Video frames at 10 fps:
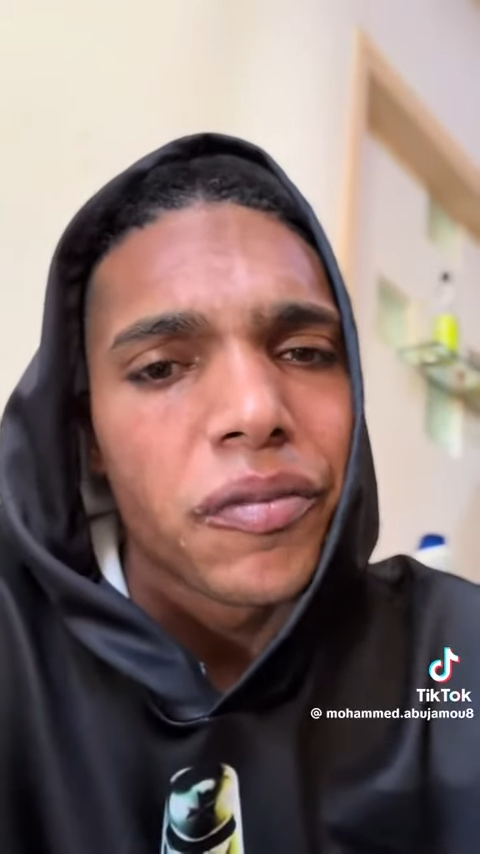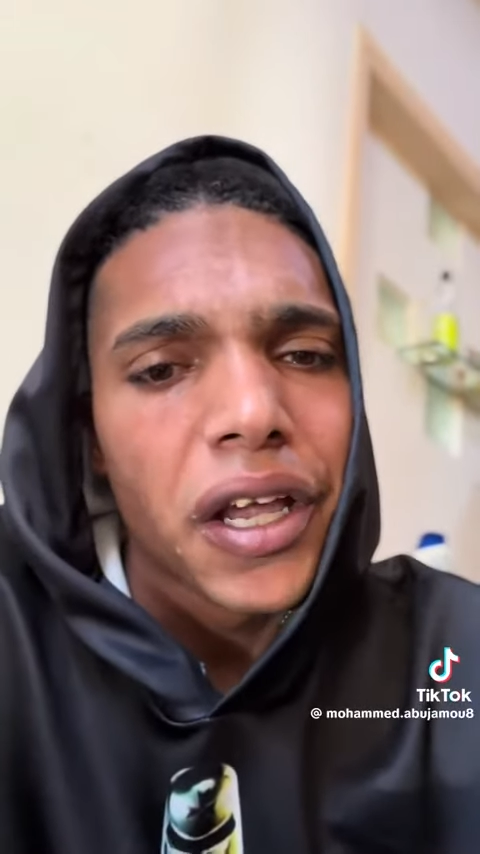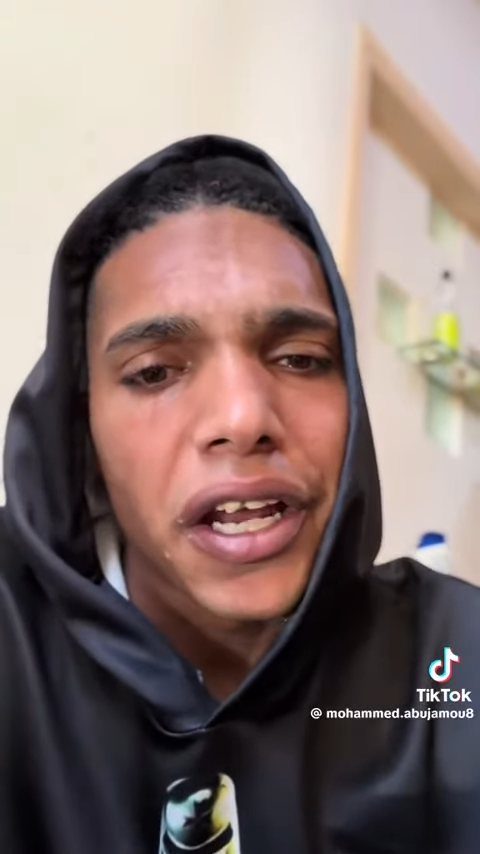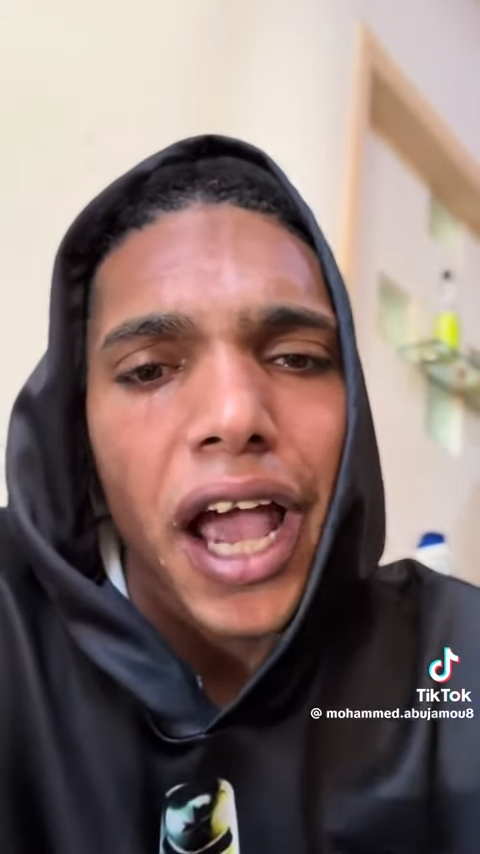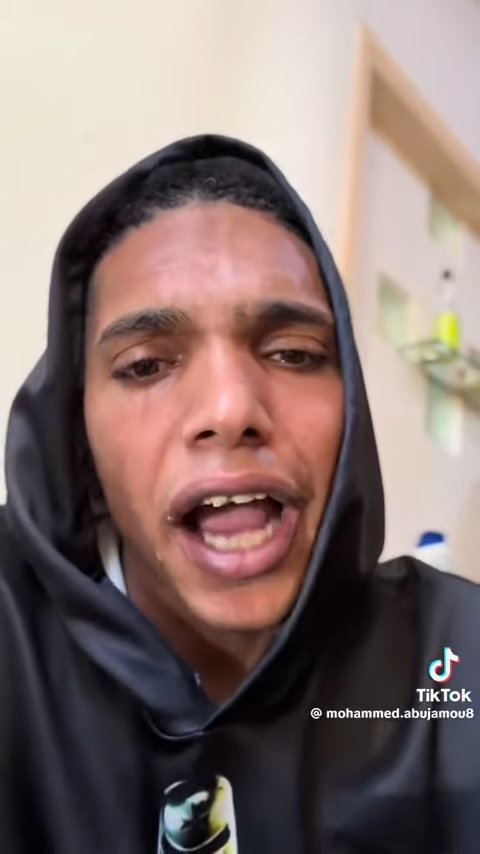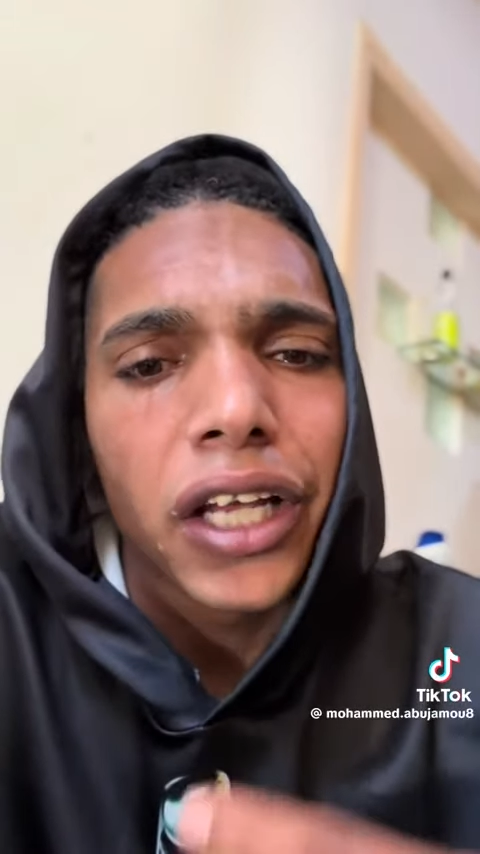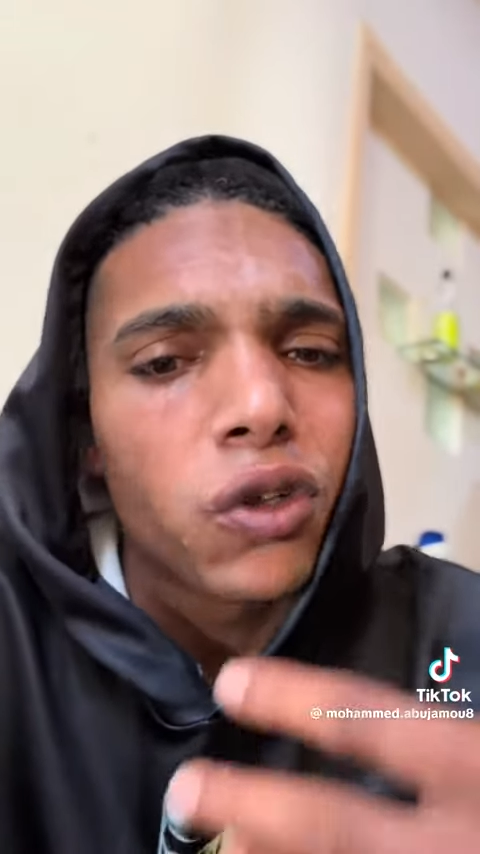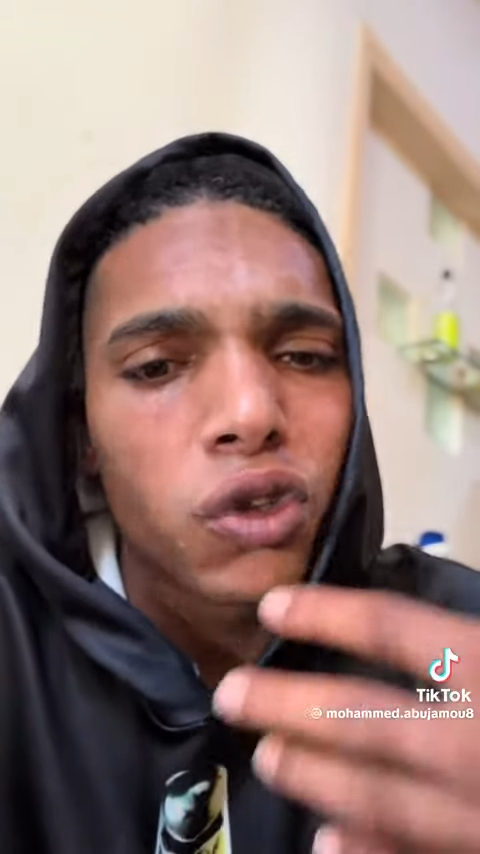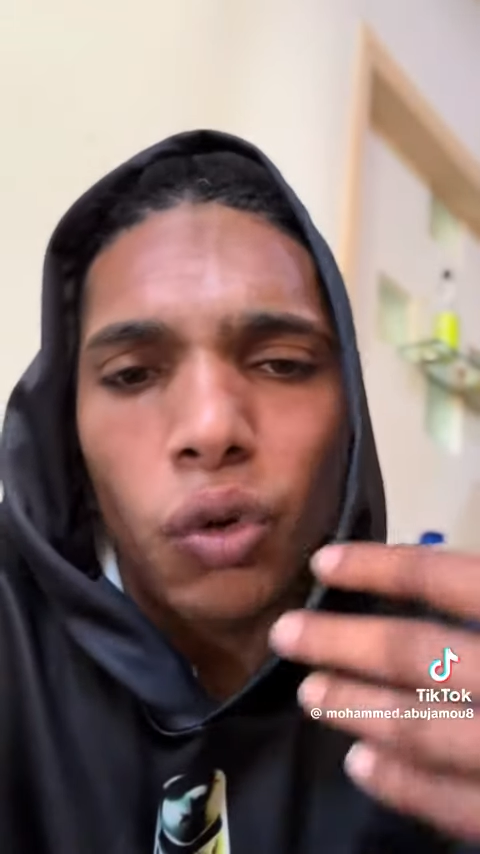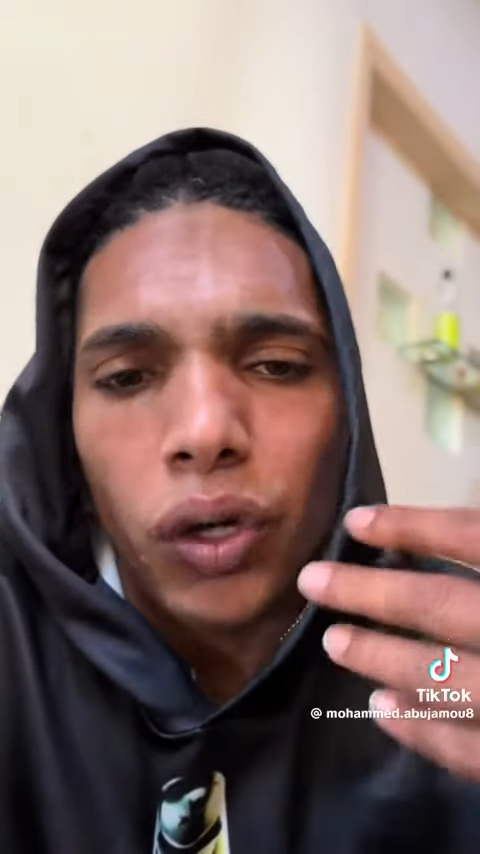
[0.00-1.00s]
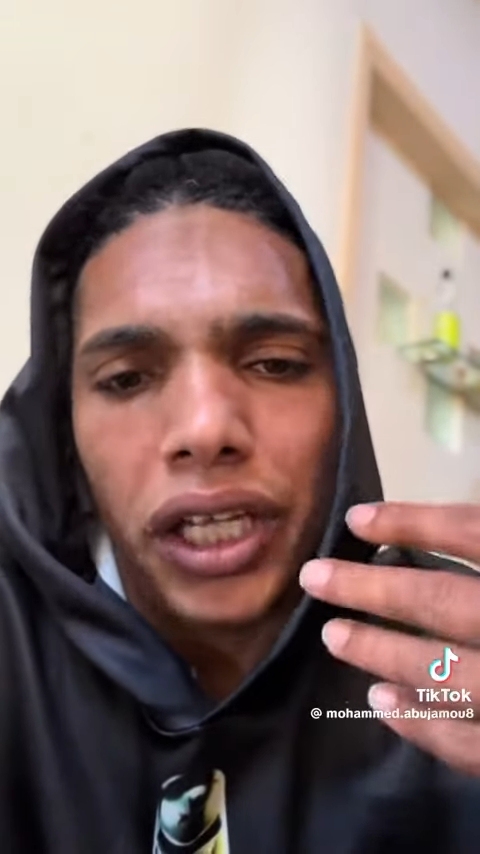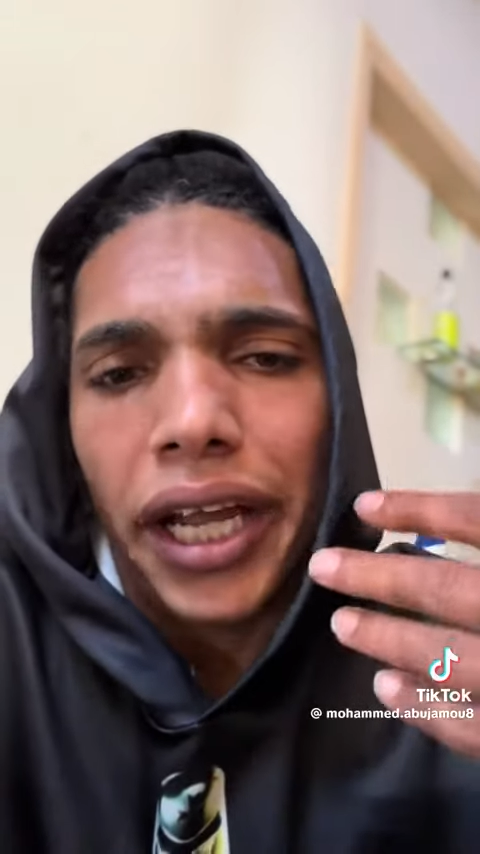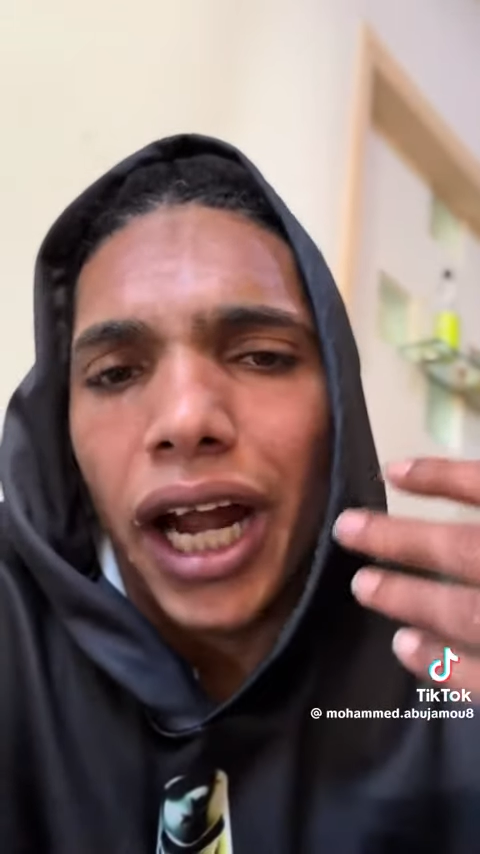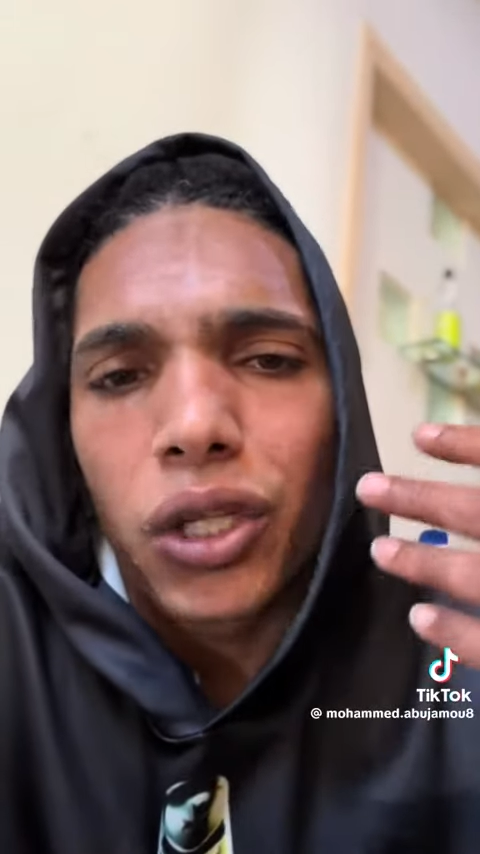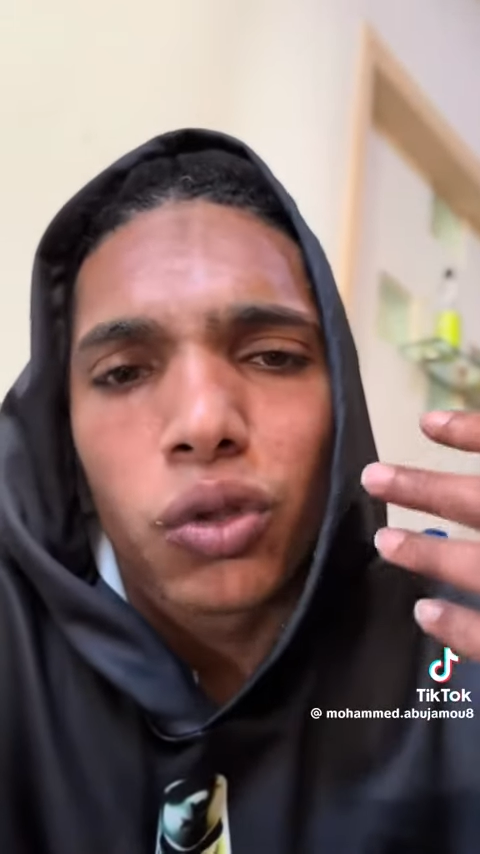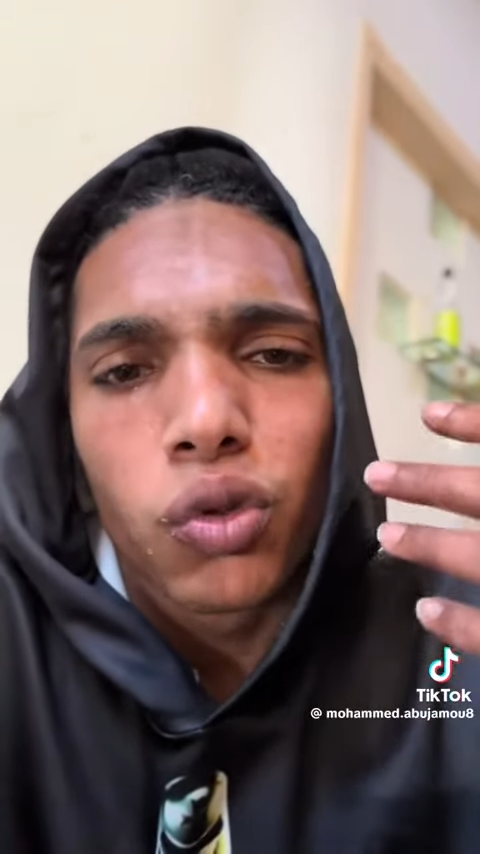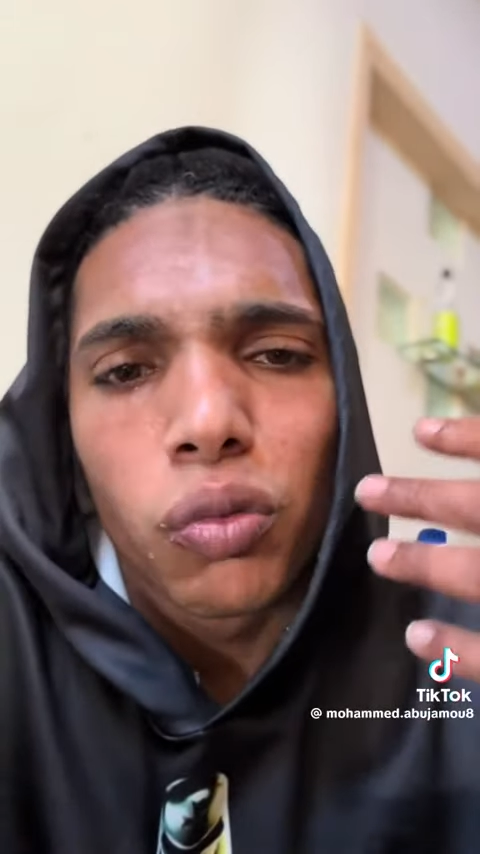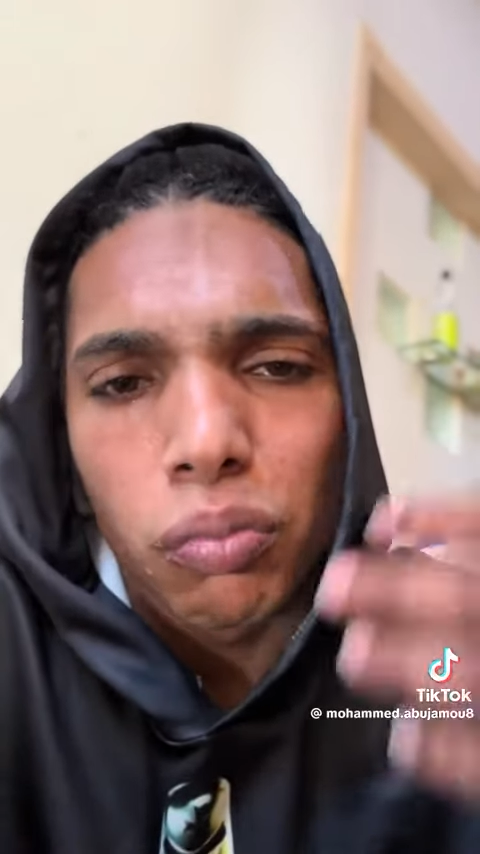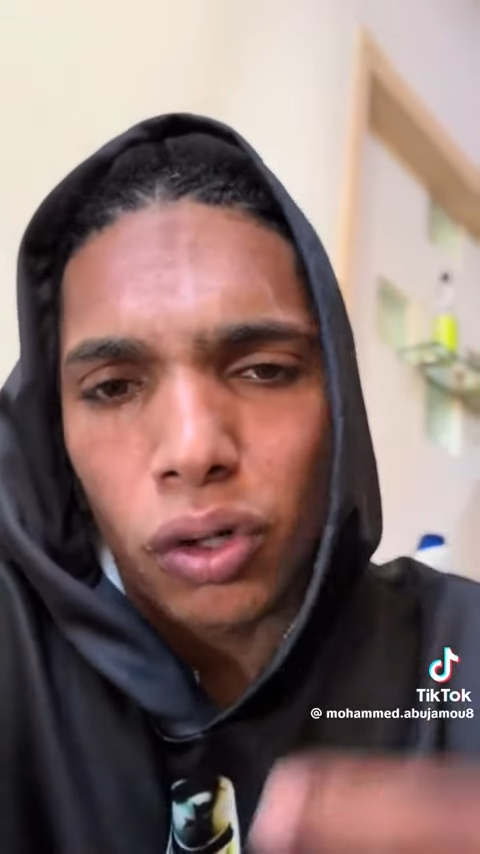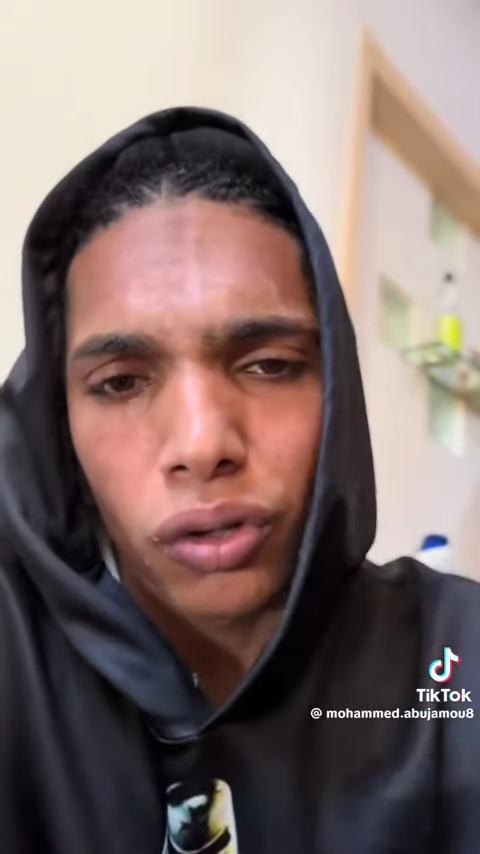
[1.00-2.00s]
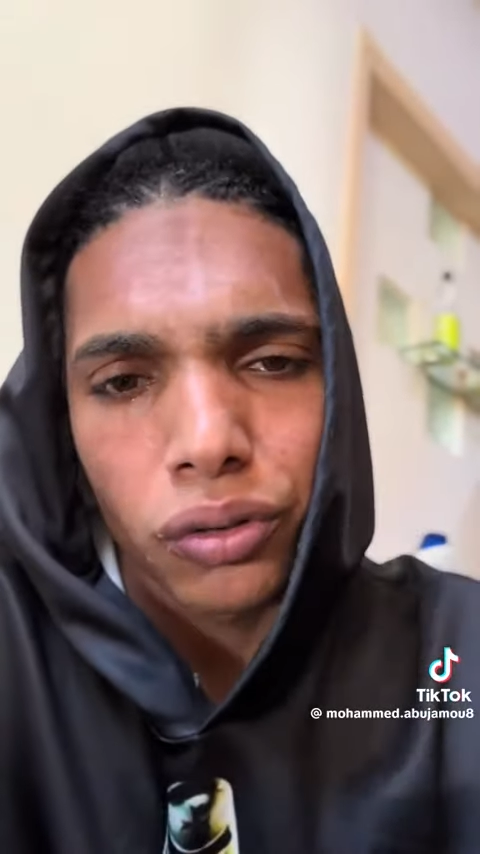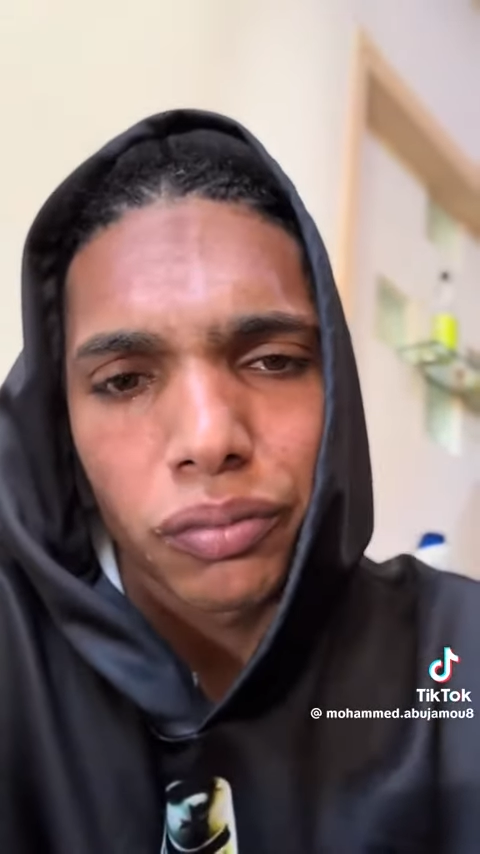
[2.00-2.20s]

and i don't know what i can to do more